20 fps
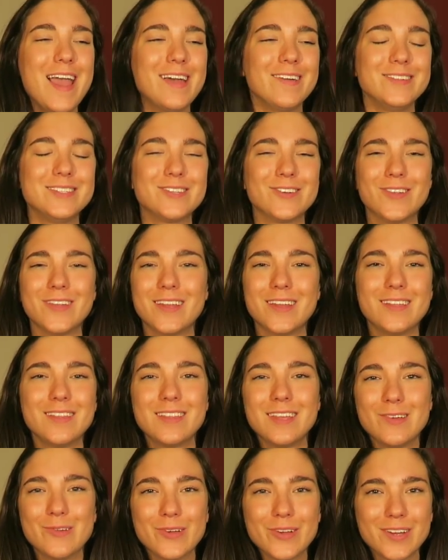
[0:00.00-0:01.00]
we totally didn't
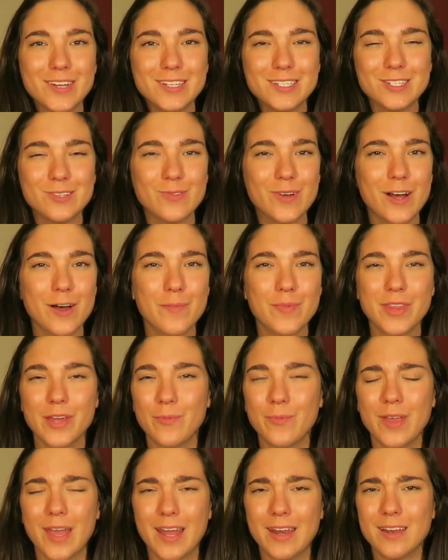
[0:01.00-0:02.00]
think we were gonna do well, but
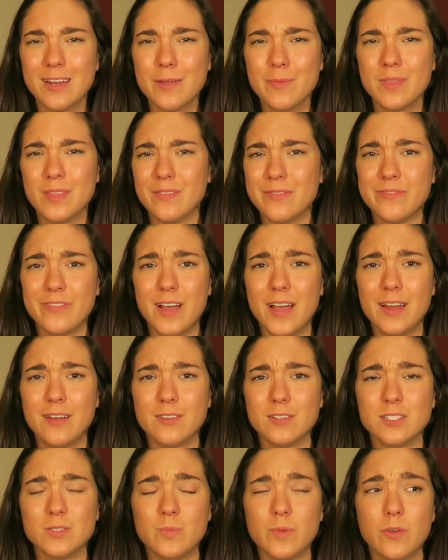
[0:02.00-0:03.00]
then we ended up in the
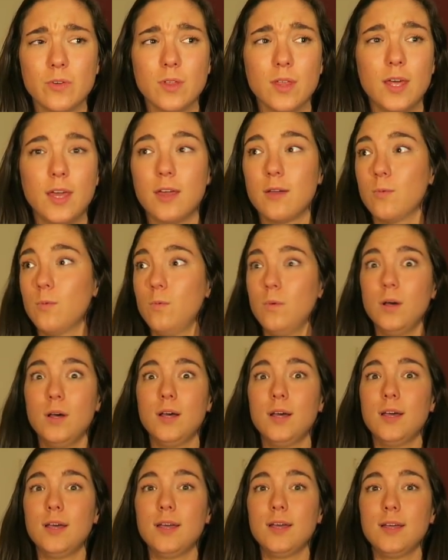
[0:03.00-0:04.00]
finals and we were like,
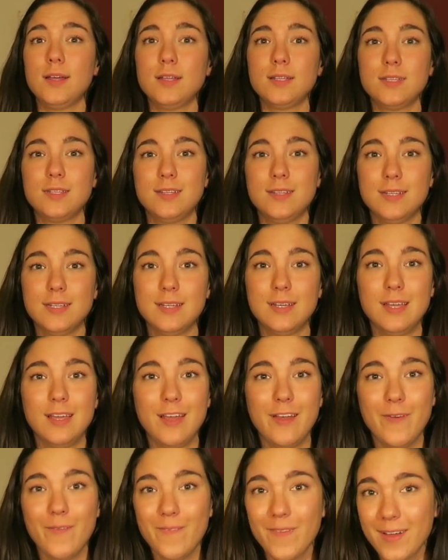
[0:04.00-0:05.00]
what?
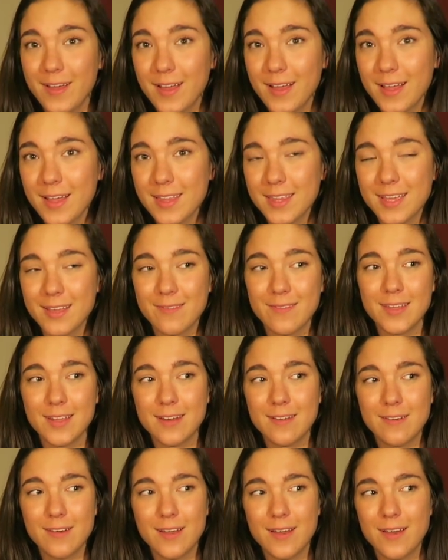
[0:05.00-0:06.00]
What? Like, we
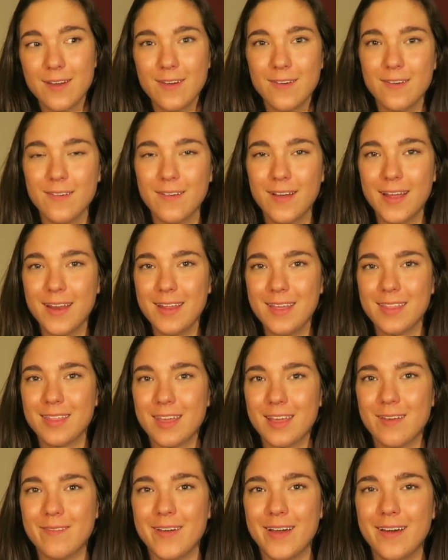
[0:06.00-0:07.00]
don't know
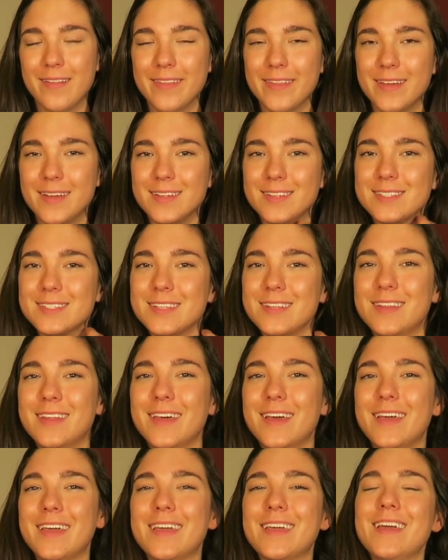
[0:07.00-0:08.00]
anything about this. And
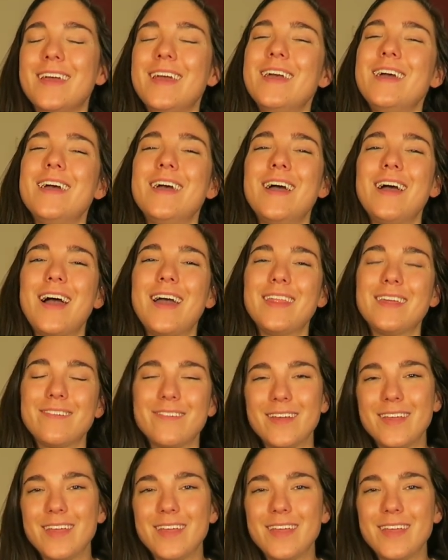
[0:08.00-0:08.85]
like, I think,